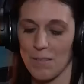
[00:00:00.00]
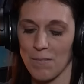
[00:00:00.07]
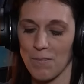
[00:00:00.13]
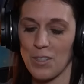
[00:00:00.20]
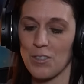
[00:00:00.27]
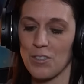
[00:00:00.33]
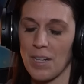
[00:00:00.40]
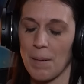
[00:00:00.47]
The
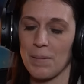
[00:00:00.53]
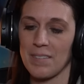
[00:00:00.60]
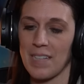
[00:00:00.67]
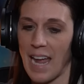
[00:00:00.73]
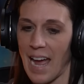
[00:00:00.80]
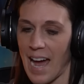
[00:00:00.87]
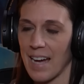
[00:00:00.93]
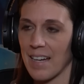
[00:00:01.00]
first step is they
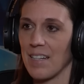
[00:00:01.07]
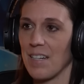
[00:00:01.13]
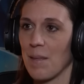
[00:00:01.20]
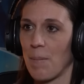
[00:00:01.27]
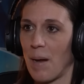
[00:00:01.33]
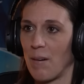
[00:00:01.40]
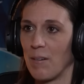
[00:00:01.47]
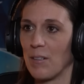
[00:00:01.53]
hack into the
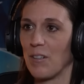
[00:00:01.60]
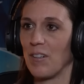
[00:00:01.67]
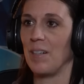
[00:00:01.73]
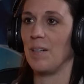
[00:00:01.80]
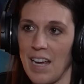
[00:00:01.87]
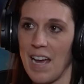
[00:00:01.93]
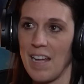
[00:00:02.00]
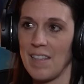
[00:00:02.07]
power
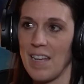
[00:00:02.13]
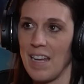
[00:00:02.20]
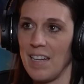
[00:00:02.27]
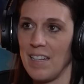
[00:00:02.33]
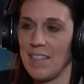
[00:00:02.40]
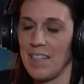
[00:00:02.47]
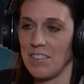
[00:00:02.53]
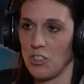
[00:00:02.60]
grid, and
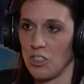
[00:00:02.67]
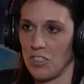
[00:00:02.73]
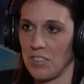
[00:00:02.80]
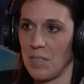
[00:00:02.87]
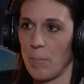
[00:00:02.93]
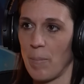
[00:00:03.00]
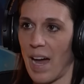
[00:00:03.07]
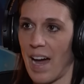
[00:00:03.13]
then they just
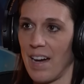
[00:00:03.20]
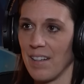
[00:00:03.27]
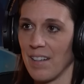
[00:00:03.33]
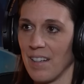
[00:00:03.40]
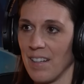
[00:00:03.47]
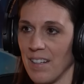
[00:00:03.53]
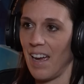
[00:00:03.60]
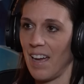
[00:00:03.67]
sit back
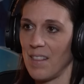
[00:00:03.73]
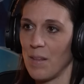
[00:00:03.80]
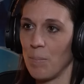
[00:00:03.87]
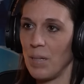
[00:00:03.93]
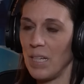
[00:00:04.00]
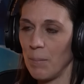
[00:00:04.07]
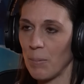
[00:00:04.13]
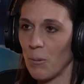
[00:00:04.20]
and the
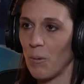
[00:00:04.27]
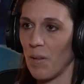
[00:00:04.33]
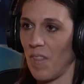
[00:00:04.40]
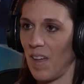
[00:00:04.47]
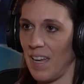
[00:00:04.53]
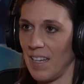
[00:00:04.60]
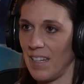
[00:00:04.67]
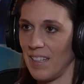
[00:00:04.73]
people
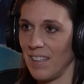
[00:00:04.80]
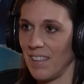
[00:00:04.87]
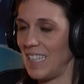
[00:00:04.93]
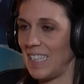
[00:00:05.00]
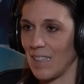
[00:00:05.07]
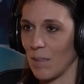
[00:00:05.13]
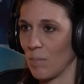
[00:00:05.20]
within eat